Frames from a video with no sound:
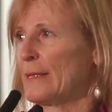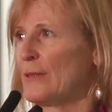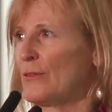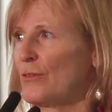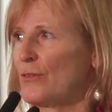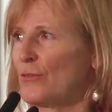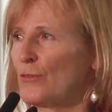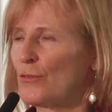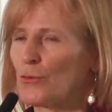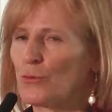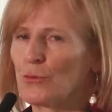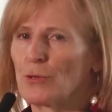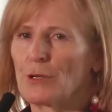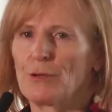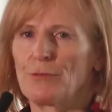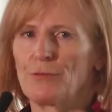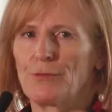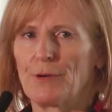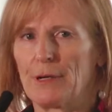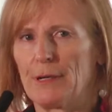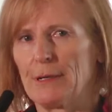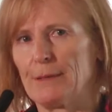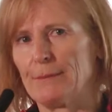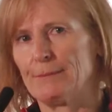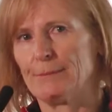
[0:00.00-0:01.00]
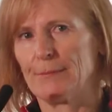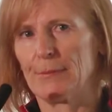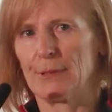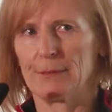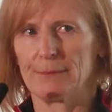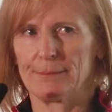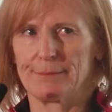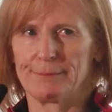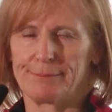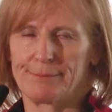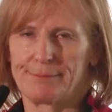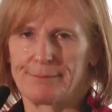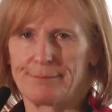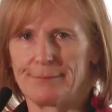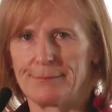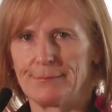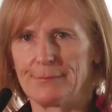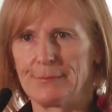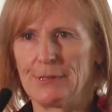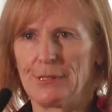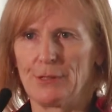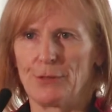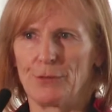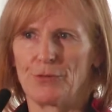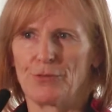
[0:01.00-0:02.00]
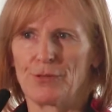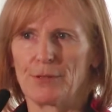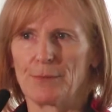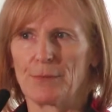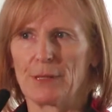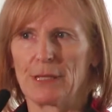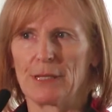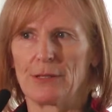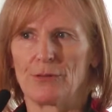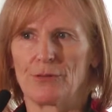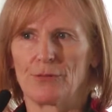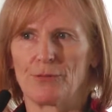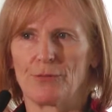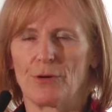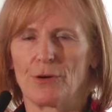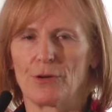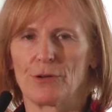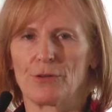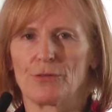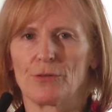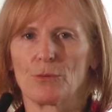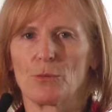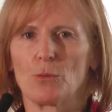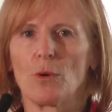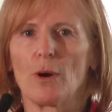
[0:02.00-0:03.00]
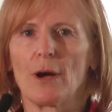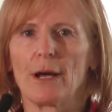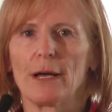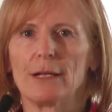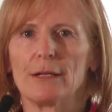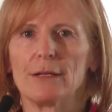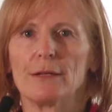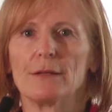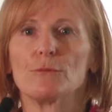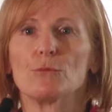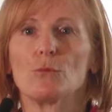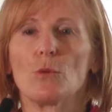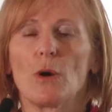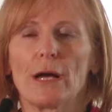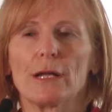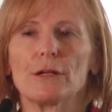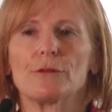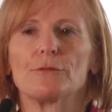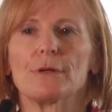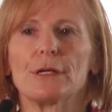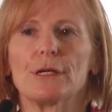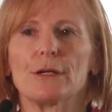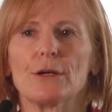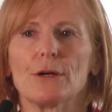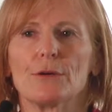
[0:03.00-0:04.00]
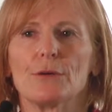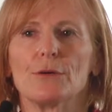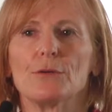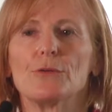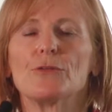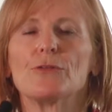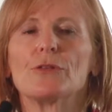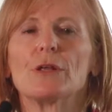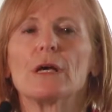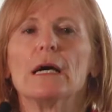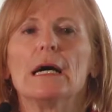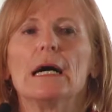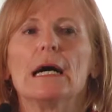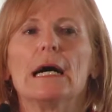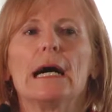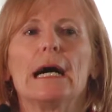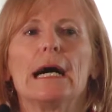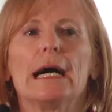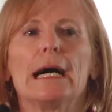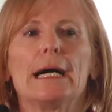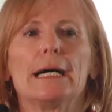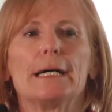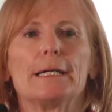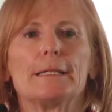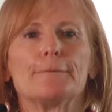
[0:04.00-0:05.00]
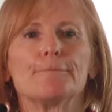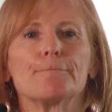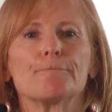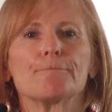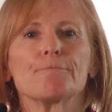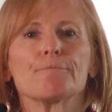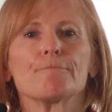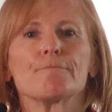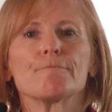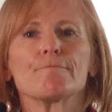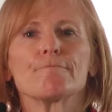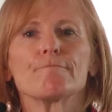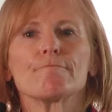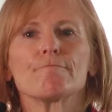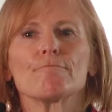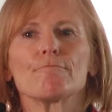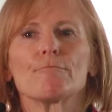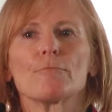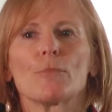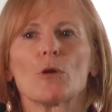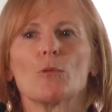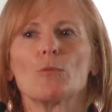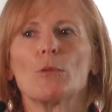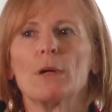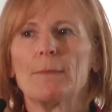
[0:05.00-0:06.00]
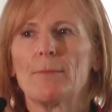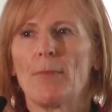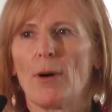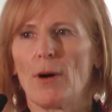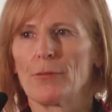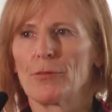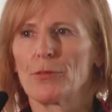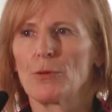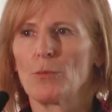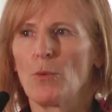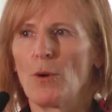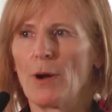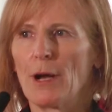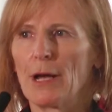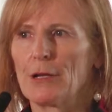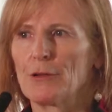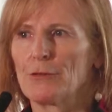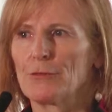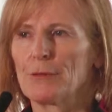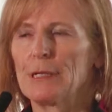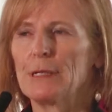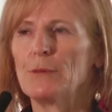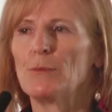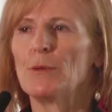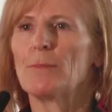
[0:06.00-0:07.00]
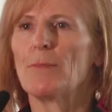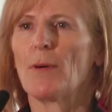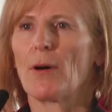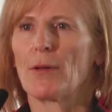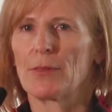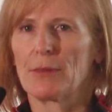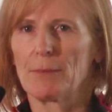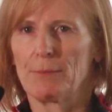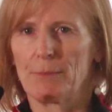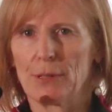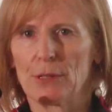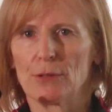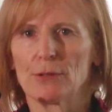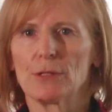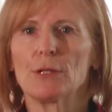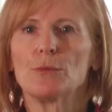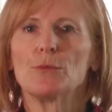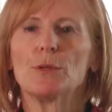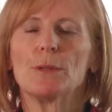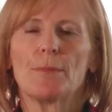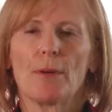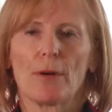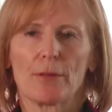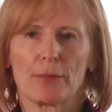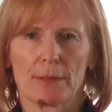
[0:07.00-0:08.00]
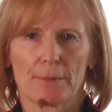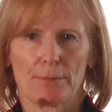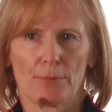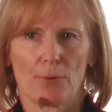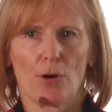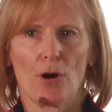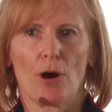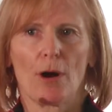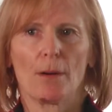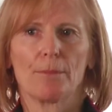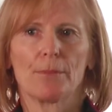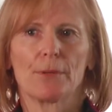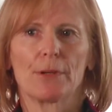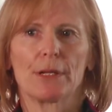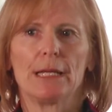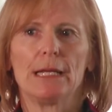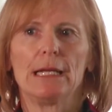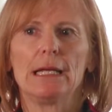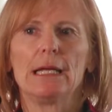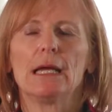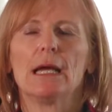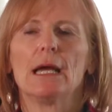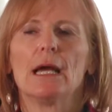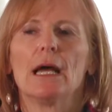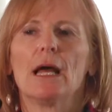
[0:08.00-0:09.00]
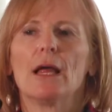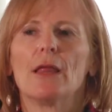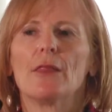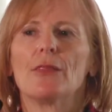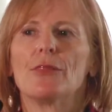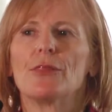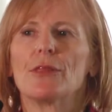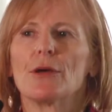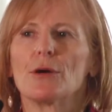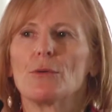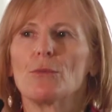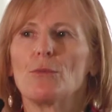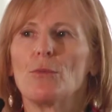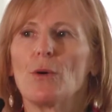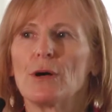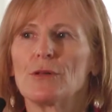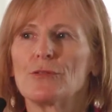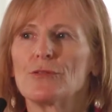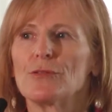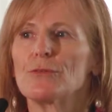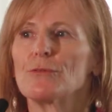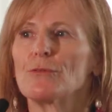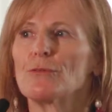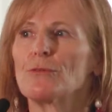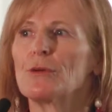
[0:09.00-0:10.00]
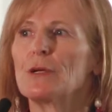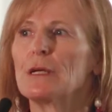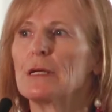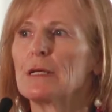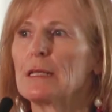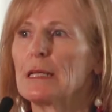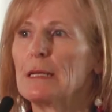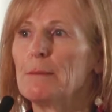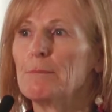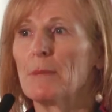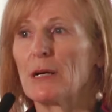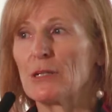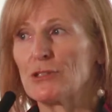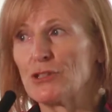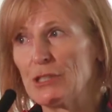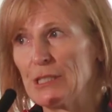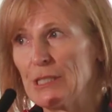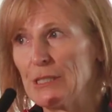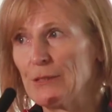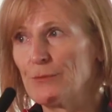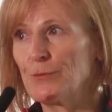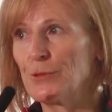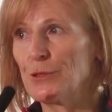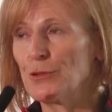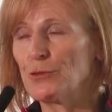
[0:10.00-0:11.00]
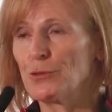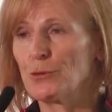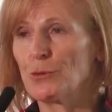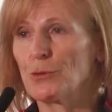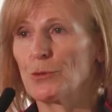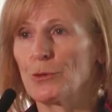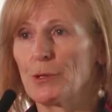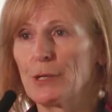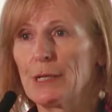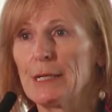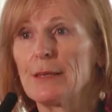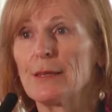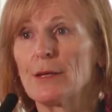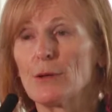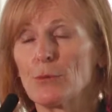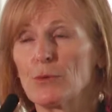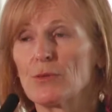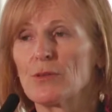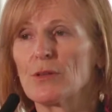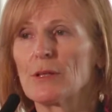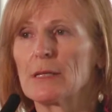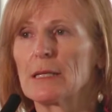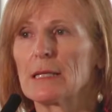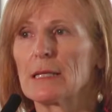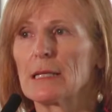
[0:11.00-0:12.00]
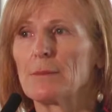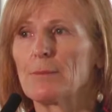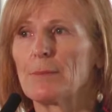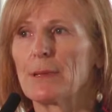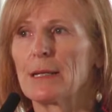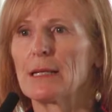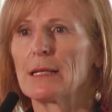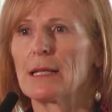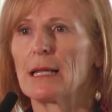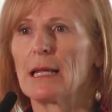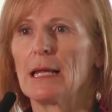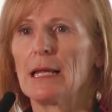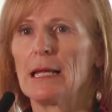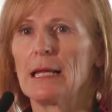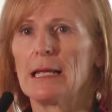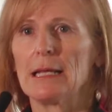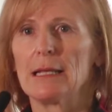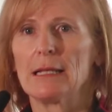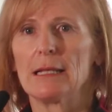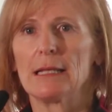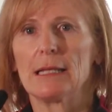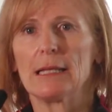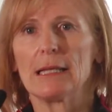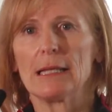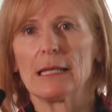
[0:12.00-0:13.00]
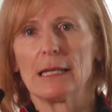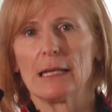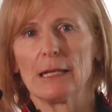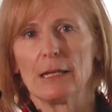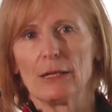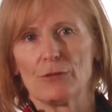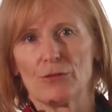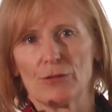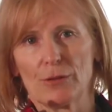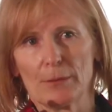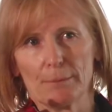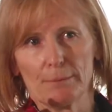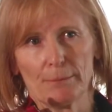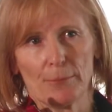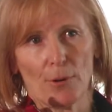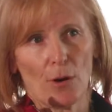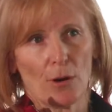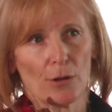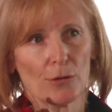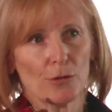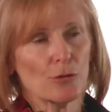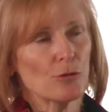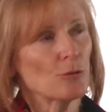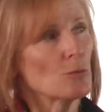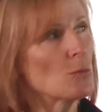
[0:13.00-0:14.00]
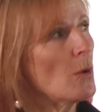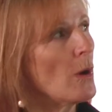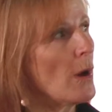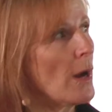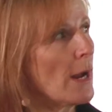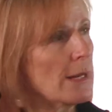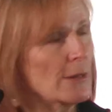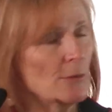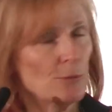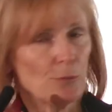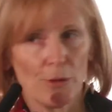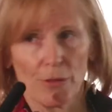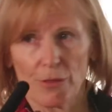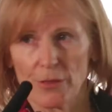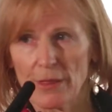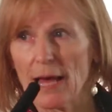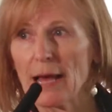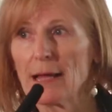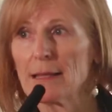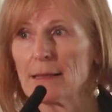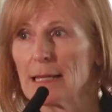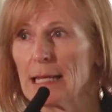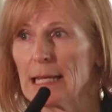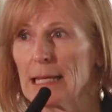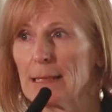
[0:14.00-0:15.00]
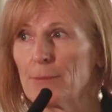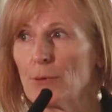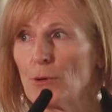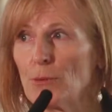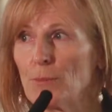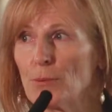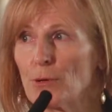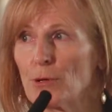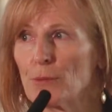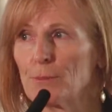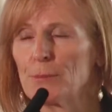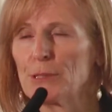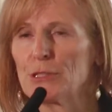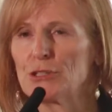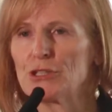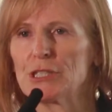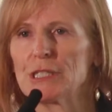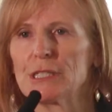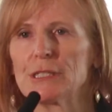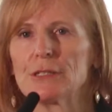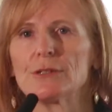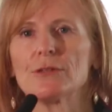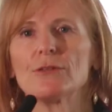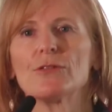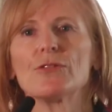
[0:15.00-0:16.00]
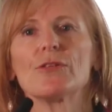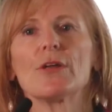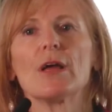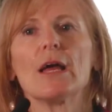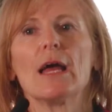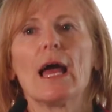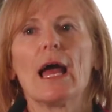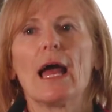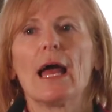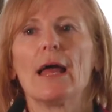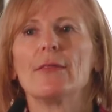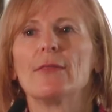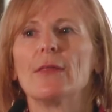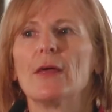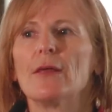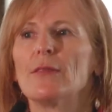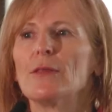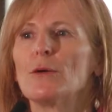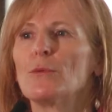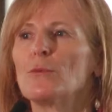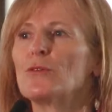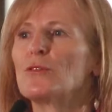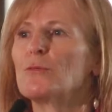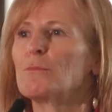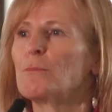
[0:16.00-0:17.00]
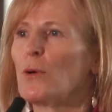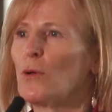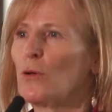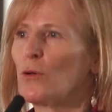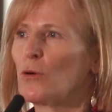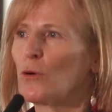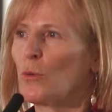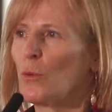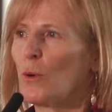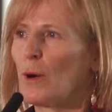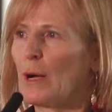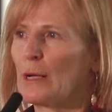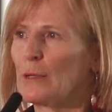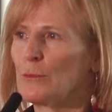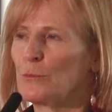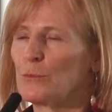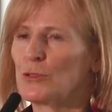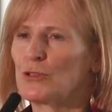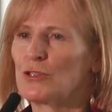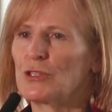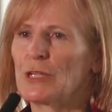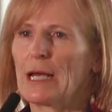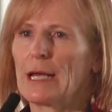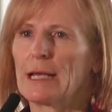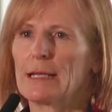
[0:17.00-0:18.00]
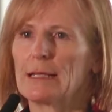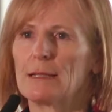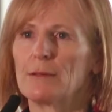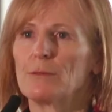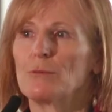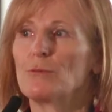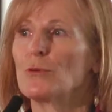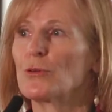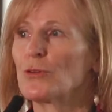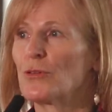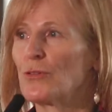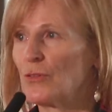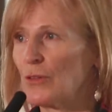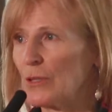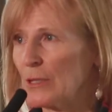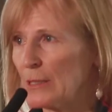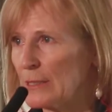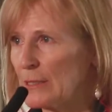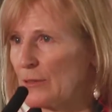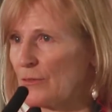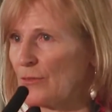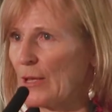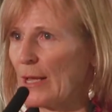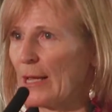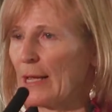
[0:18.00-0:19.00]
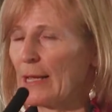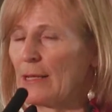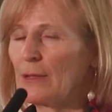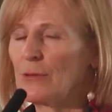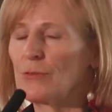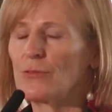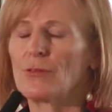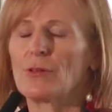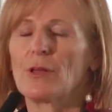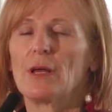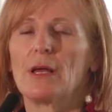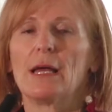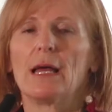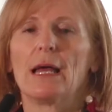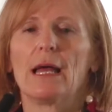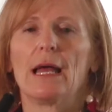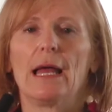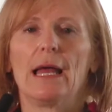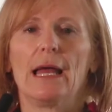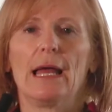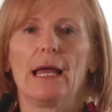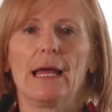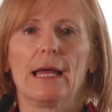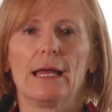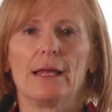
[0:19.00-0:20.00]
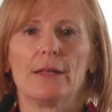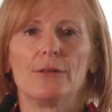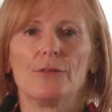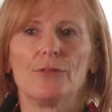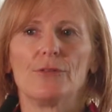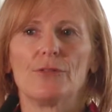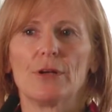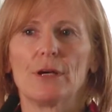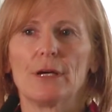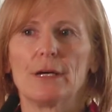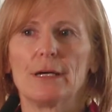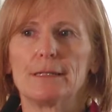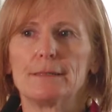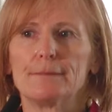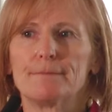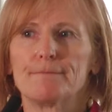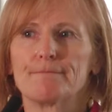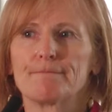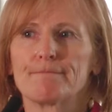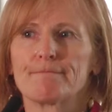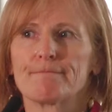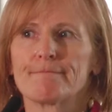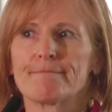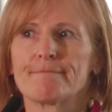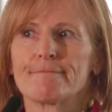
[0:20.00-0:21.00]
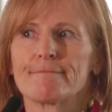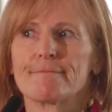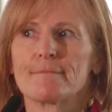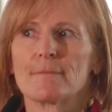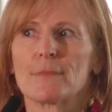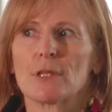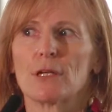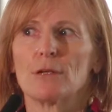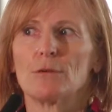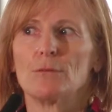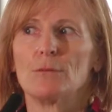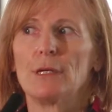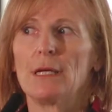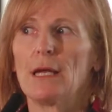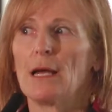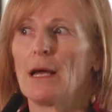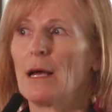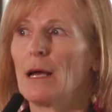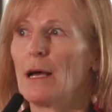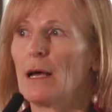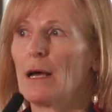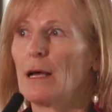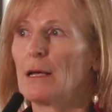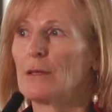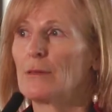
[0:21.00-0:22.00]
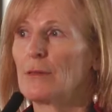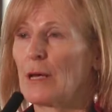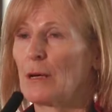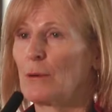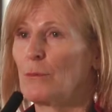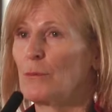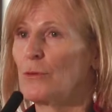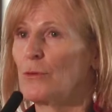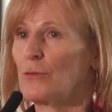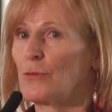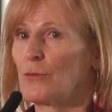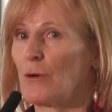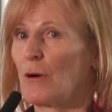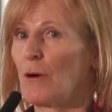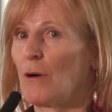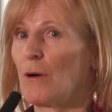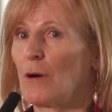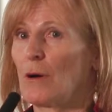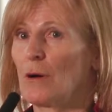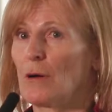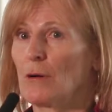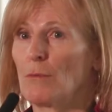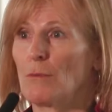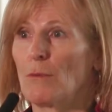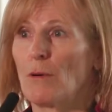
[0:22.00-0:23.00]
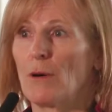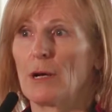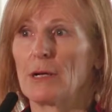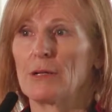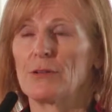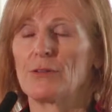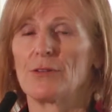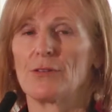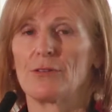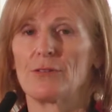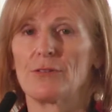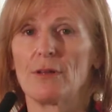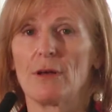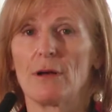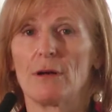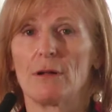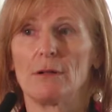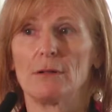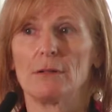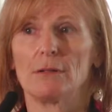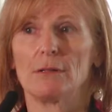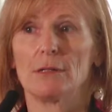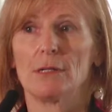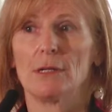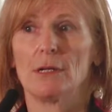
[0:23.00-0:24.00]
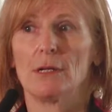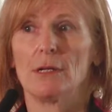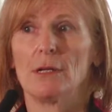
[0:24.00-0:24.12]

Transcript: This is sort of, you know, something as far as the winery goes. We bought the winery, we bought the building, we bought the property. There wasn't really much inventory. There was a little bit in some bottled wine with that label, Grgich Hills. And then there was bulk wine, which were still in tanks. And that was our wine to sell.